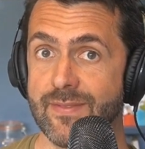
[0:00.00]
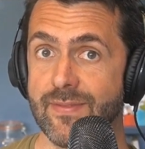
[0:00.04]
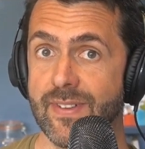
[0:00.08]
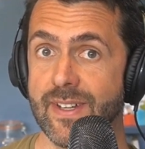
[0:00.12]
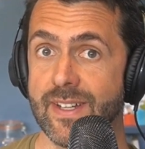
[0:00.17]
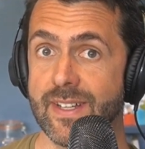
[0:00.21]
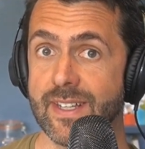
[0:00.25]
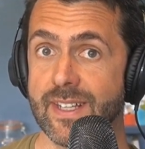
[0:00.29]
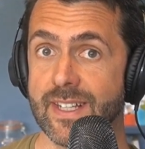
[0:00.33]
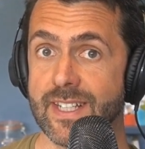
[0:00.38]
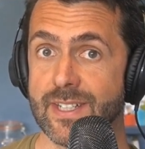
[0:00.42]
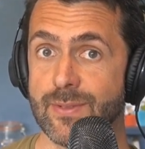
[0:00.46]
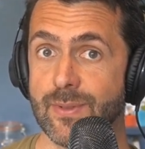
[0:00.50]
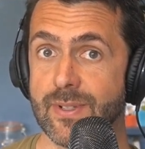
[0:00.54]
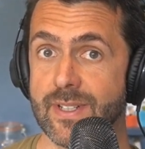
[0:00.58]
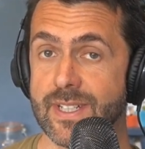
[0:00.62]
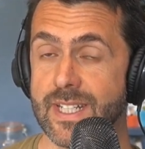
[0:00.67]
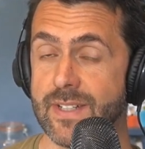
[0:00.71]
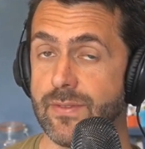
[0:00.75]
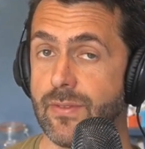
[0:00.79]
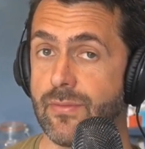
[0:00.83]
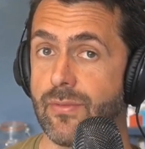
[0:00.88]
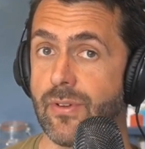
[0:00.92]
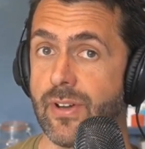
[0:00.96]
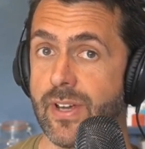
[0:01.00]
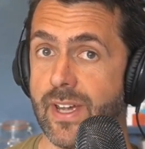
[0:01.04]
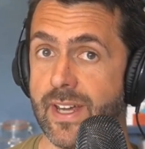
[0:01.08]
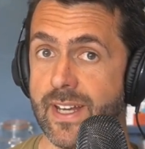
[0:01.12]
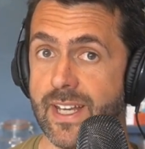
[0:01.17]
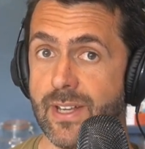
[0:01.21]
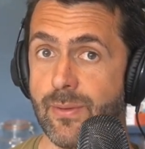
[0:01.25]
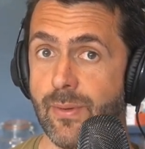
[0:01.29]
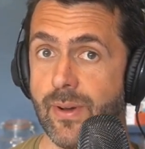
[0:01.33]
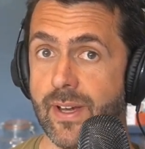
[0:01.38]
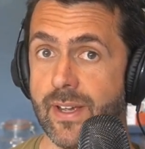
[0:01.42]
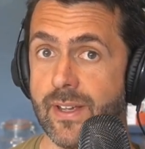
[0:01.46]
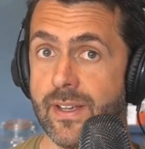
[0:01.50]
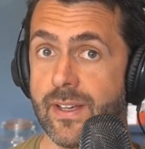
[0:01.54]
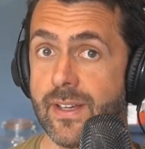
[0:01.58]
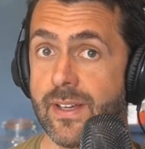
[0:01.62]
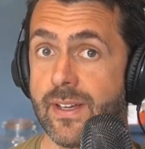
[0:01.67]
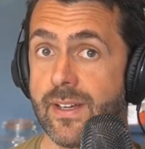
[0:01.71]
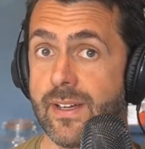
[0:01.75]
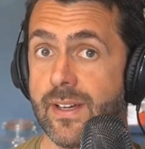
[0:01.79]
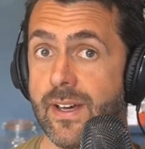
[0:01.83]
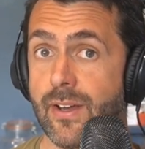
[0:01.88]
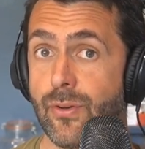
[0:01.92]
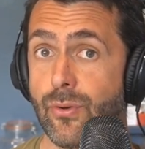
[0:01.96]
And then guess what? It's never right anyway.
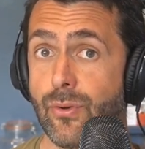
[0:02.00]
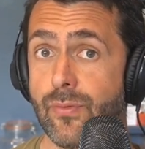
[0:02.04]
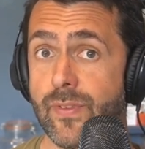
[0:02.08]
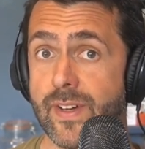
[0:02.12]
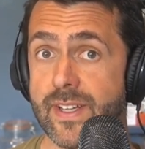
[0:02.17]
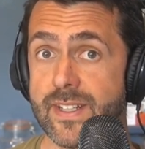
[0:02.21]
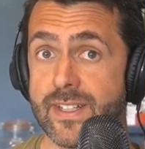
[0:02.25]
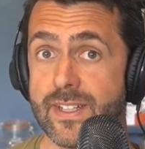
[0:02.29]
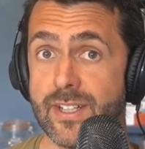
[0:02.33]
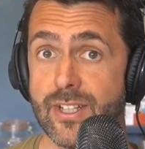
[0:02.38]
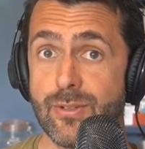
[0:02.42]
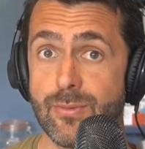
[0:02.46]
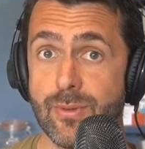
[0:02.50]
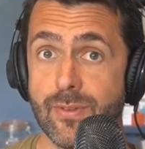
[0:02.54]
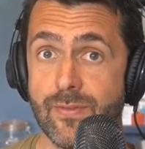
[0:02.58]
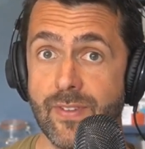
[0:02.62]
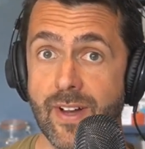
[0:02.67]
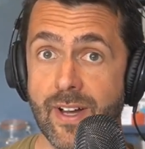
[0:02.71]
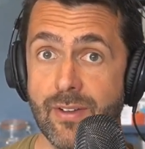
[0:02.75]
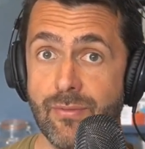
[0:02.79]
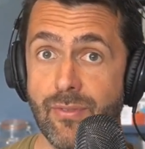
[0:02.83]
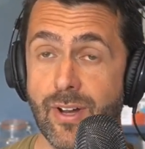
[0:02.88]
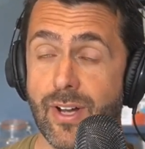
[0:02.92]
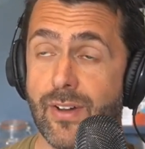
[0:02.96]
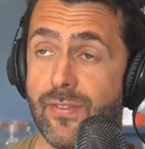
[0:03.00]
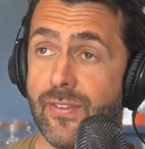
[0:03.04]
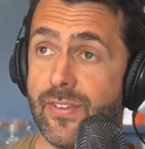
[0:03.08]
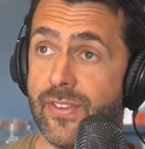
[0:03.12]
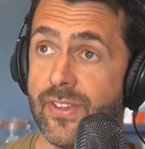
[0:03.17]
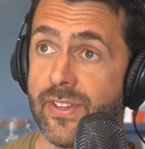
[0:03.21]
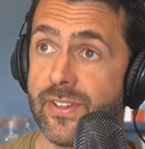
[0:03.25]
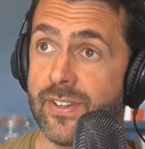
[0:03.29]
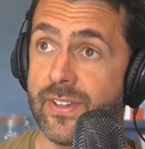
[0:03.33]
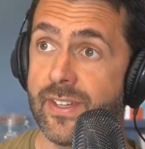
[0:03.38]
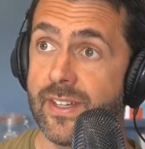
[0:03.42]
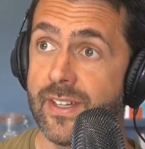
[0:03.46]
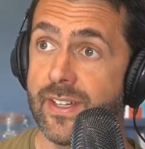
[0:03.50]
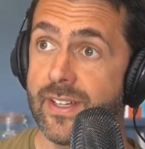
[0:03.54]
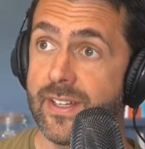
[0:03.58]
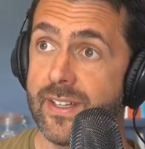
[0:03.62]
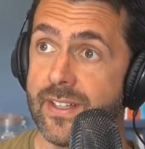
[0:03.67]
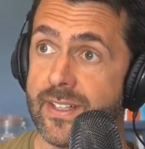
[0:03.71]
And all they do with that, rather than